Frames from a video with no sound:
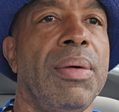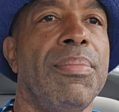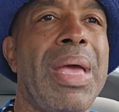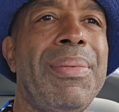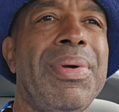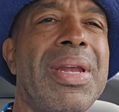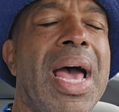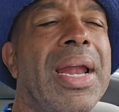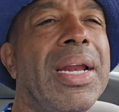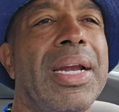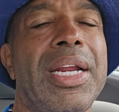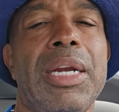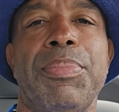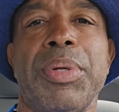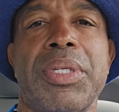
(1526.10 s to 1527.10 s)
maybe not
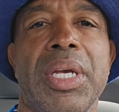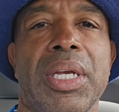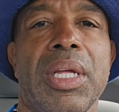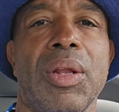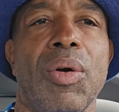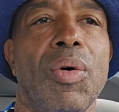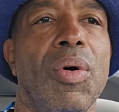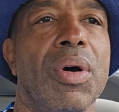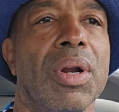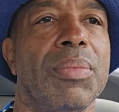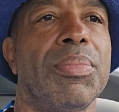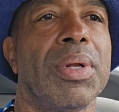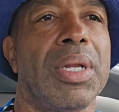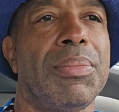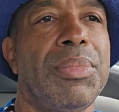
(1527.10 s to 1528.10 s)
in any particular order,
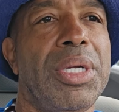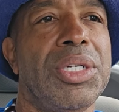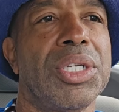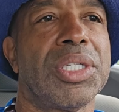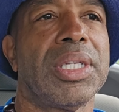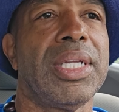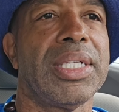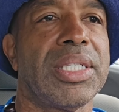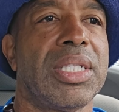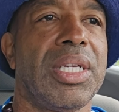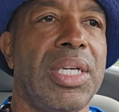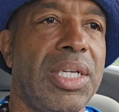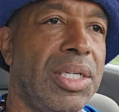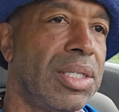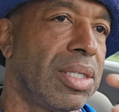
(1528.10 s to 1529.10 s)
but let me just list
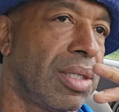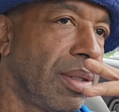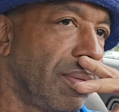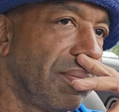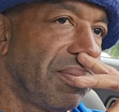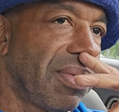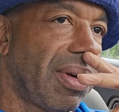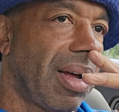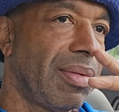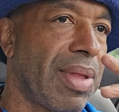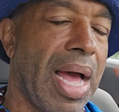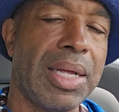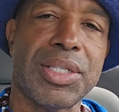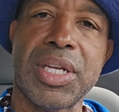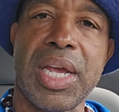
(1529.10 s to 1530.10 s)
these.
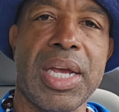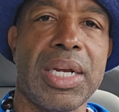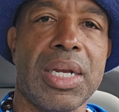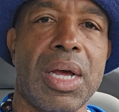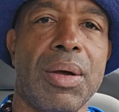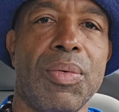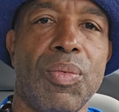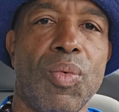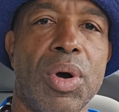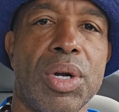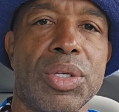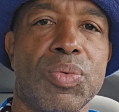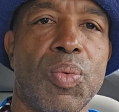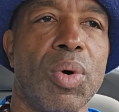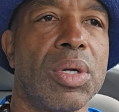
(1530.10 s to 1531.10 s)
Not saying not
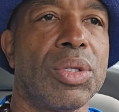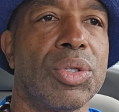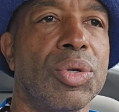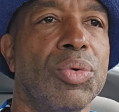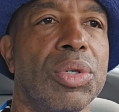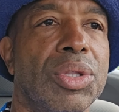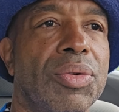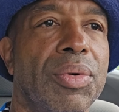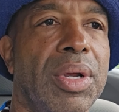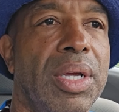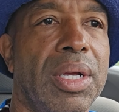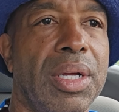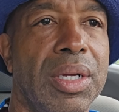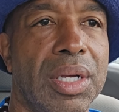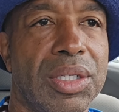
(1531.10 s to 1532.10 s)
one is one, two, or
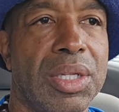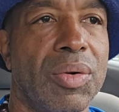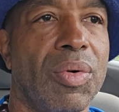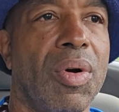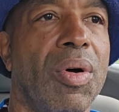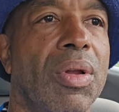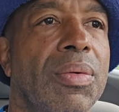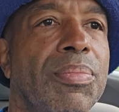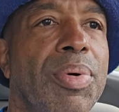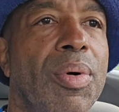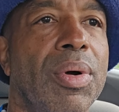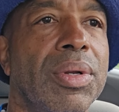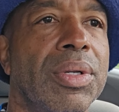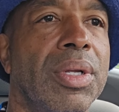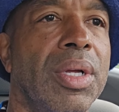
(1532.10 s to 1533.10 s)
three, because they're all
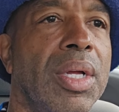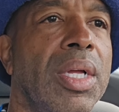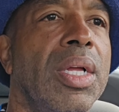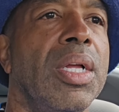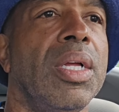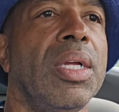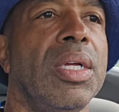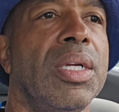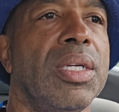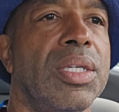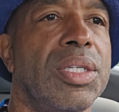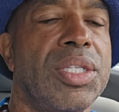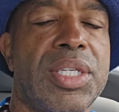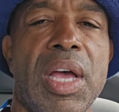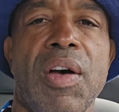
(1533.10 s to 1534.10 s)
important
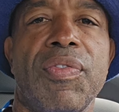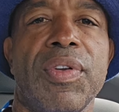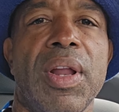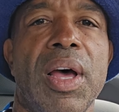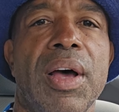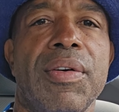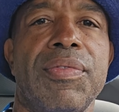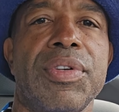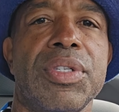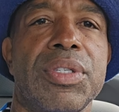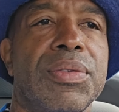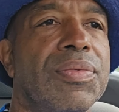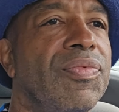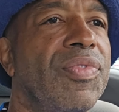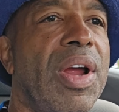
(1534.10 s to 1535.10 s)
self love
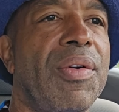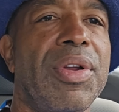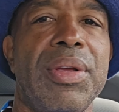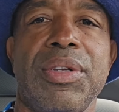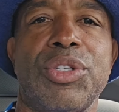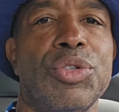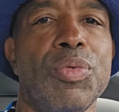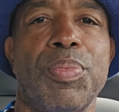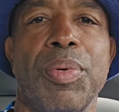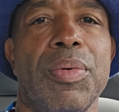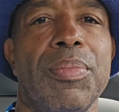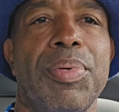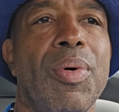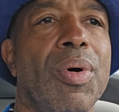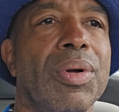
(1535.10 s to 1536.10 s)
is very super
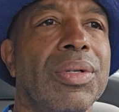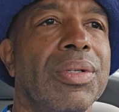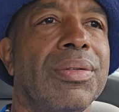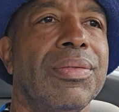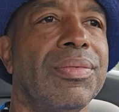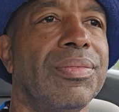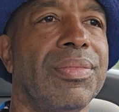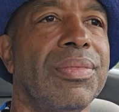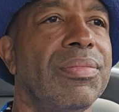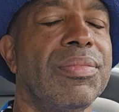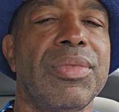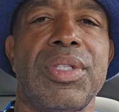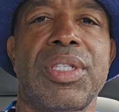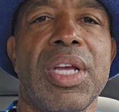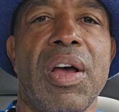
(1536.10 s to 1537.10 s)
important.
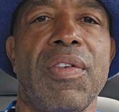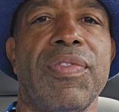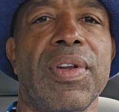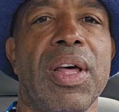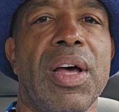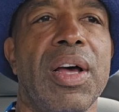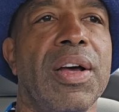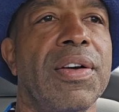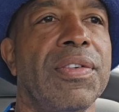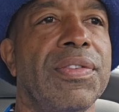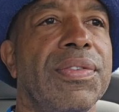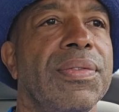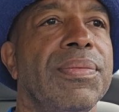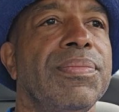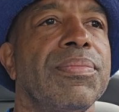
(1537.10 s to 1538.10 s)
Self
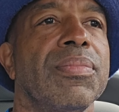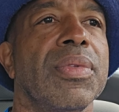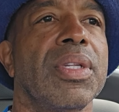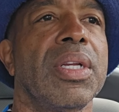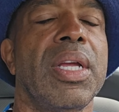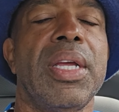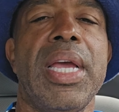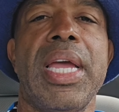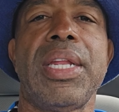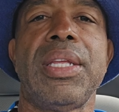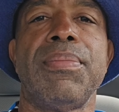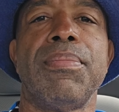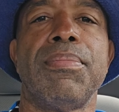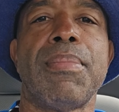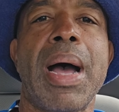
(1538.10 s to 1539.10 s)
love
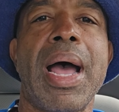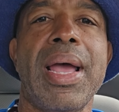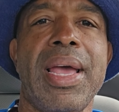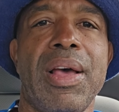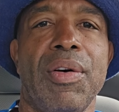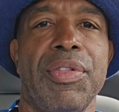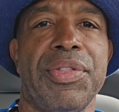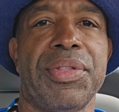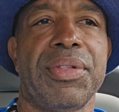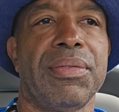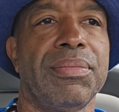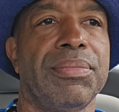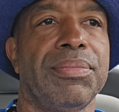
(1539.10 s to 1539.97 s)
in my health.